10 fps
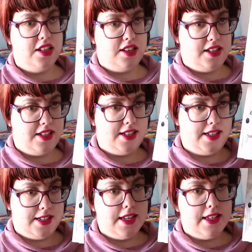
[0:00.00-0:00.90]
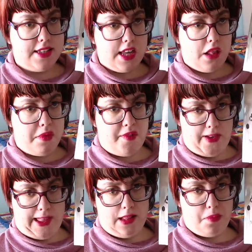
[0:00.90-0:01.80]
This is
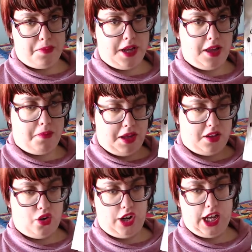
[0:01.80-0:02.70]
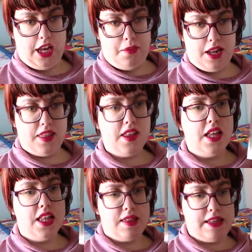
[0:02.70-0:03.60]
Silverville by Victoria Alvarez.
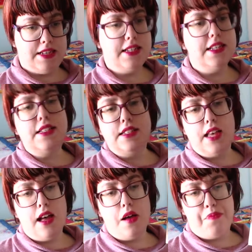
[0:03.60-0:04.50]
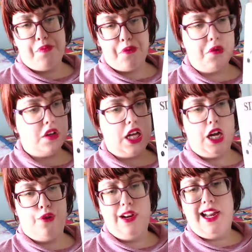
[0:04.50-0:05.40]
This is a book, a
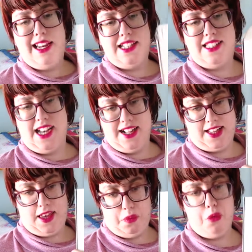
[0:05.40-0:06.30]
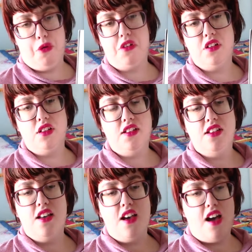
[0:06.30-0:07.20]
really chunky book.
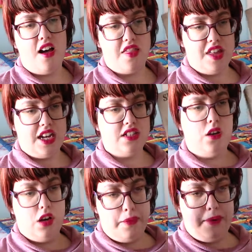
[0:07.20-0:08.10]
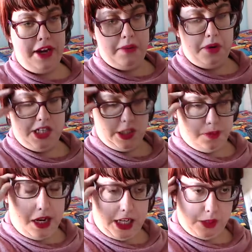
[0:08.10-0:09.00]
That is only available in
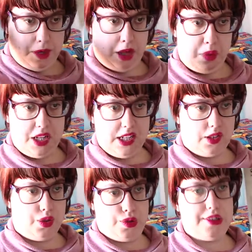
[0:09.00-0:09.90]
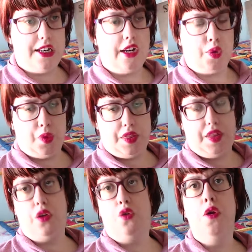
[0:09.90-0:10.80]
Spanish, but I wanted to share it with
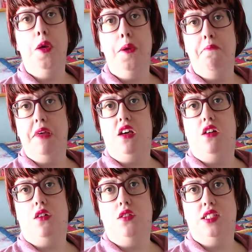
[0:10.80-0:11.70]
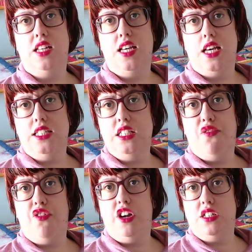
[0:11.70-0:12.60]
you because it's the
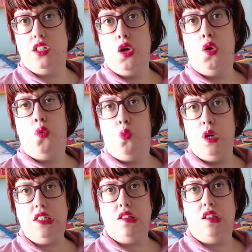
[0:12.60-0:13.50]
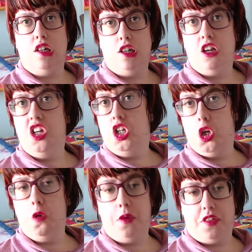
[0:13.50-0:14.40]
first Western
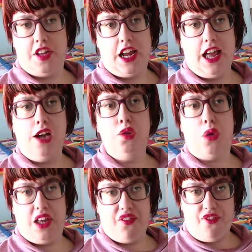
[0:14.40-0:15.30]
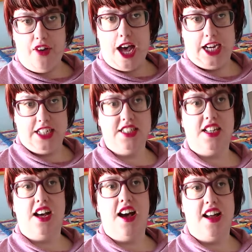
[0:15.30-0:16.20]
novel that I actually find,
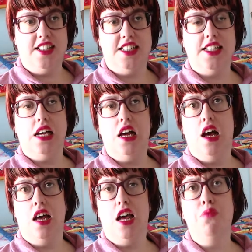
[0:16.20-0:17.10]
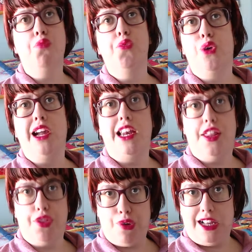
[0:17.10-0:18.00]
and I am really
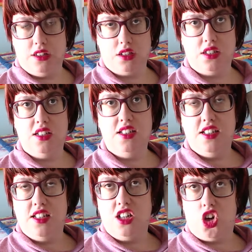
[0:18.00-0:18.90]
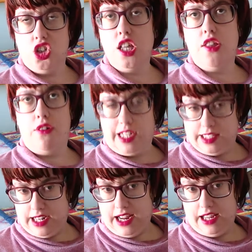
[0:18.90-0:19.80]
thrilled, considering
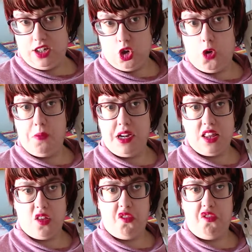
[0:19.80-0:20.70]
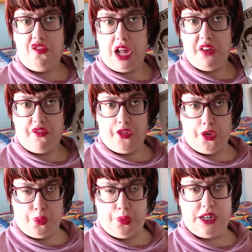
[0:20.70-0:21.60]
that I normally don't fall for
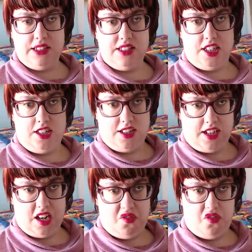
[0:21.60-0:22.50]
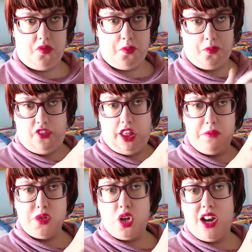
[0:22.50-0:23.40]
Western kind of
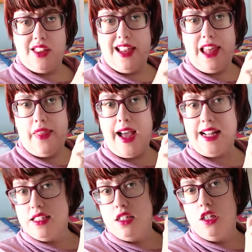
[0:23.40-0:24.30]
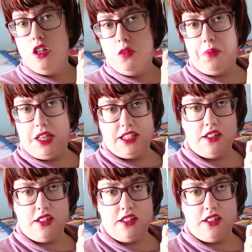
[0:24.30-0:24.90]
films or anything like that, but